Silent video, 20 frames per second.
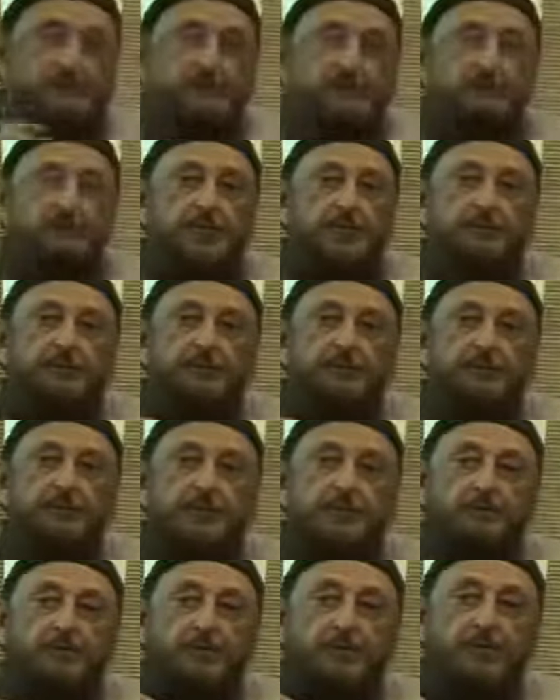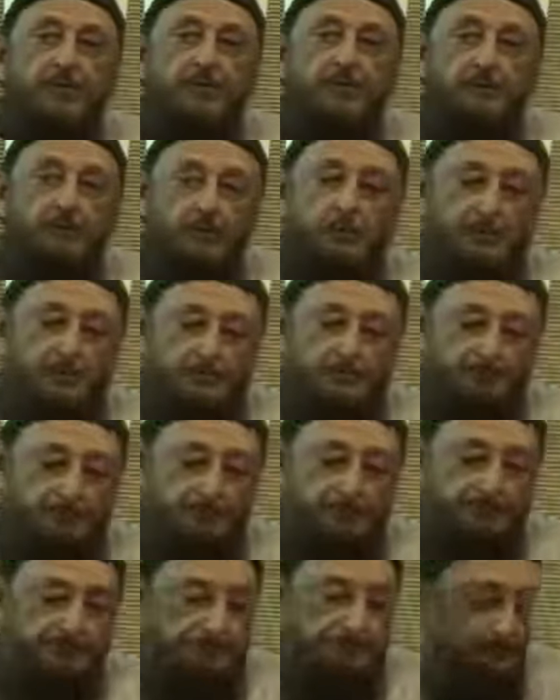When she is not as yet become a
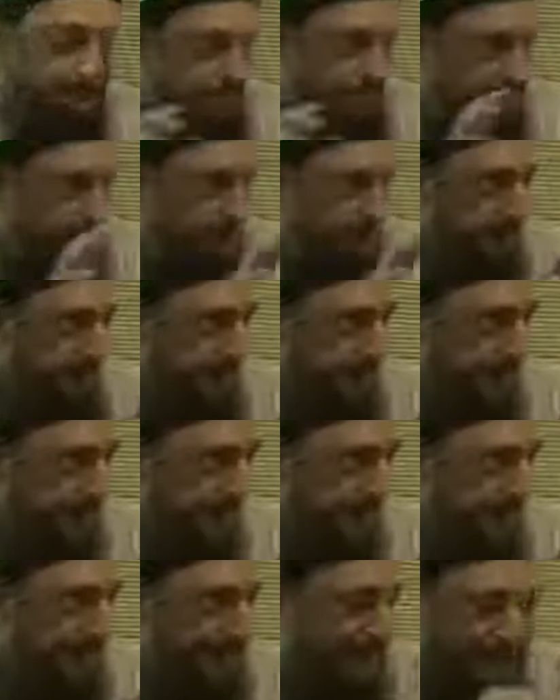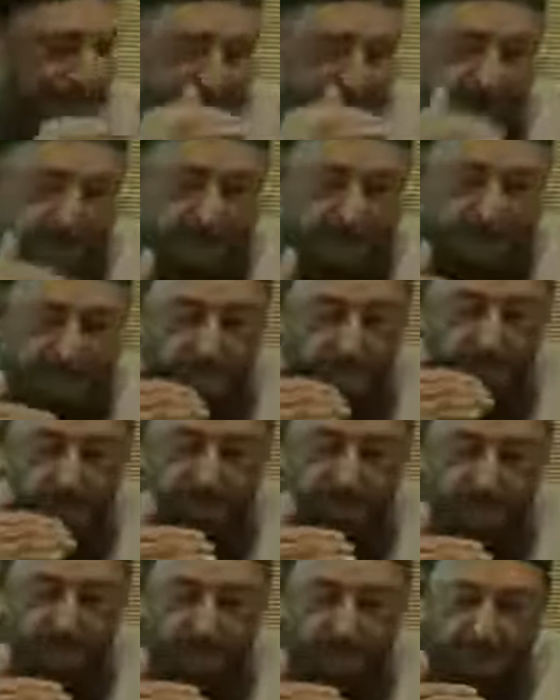woman? Is
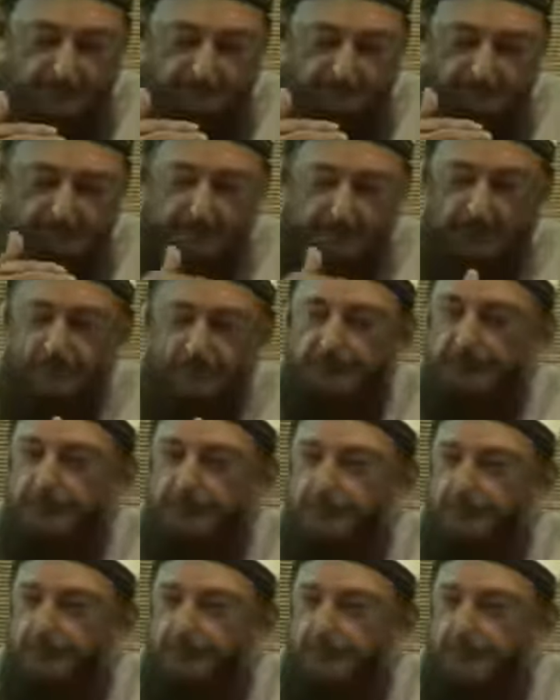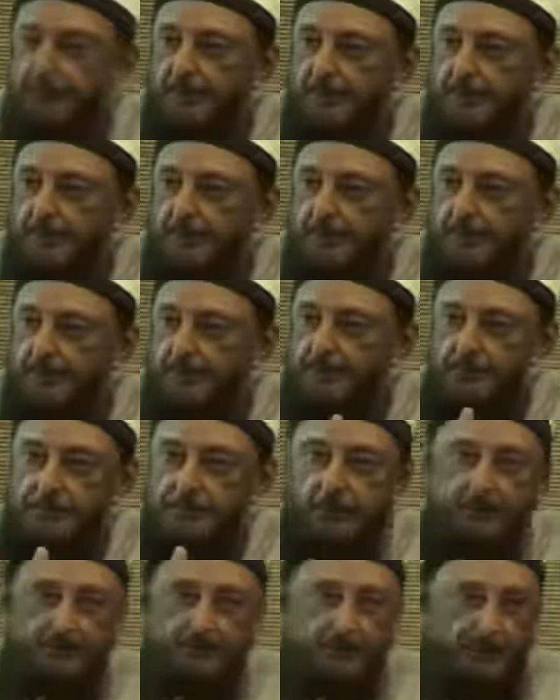it permissible for us
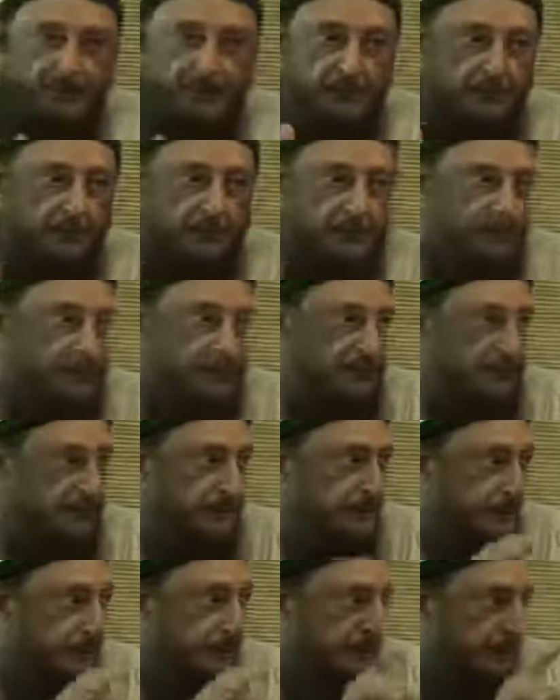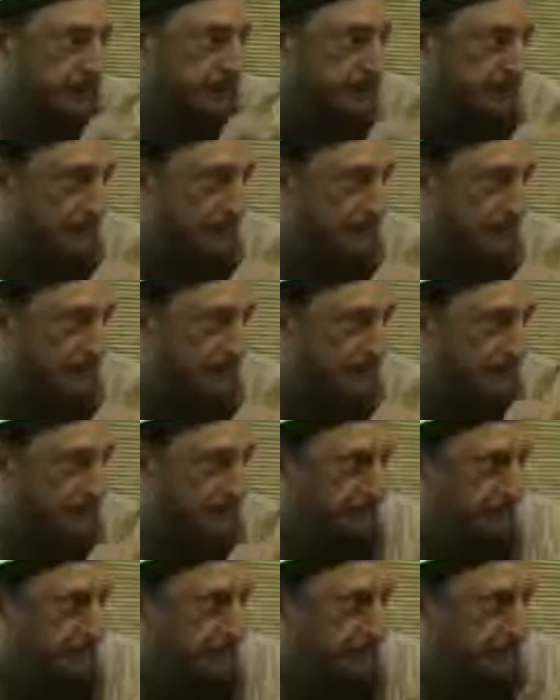to have sexual relations with a girl
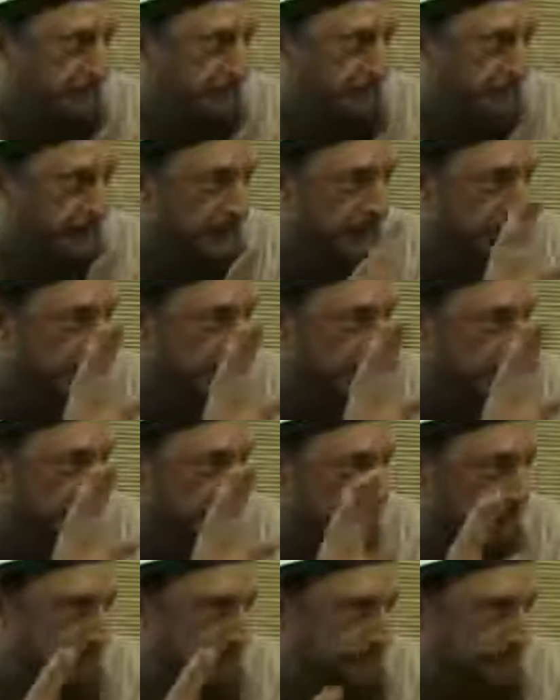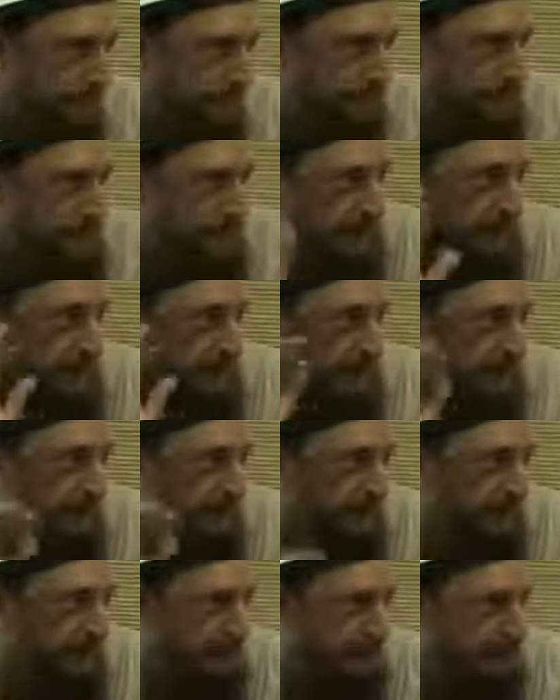before she's become a woman? Is
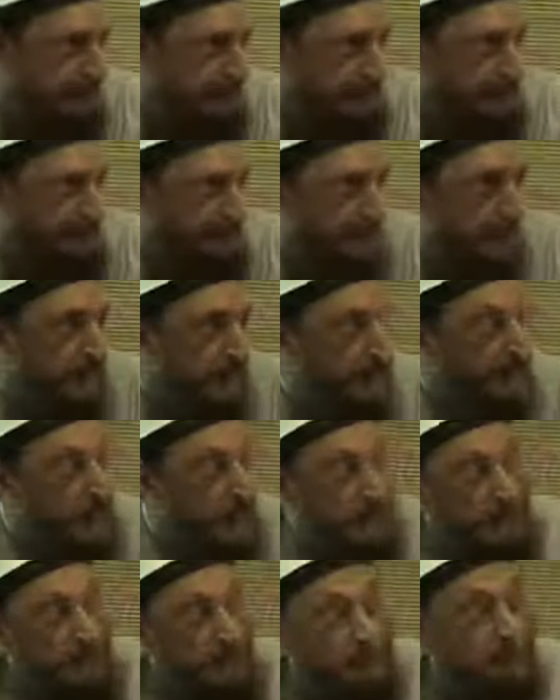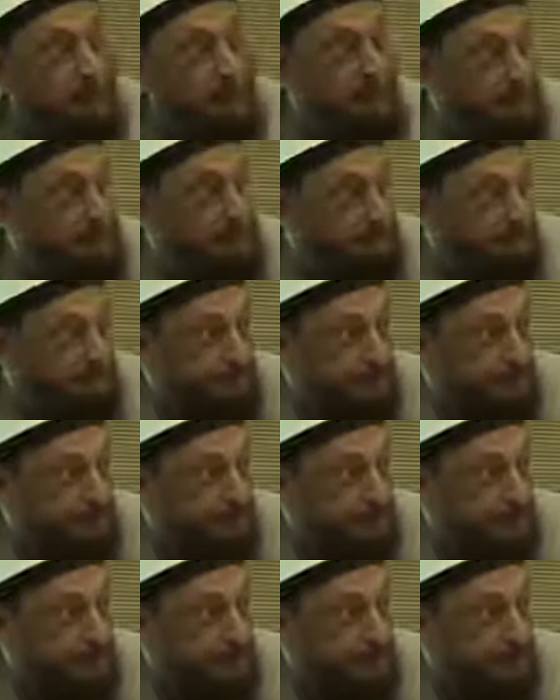that permissible, yes or no?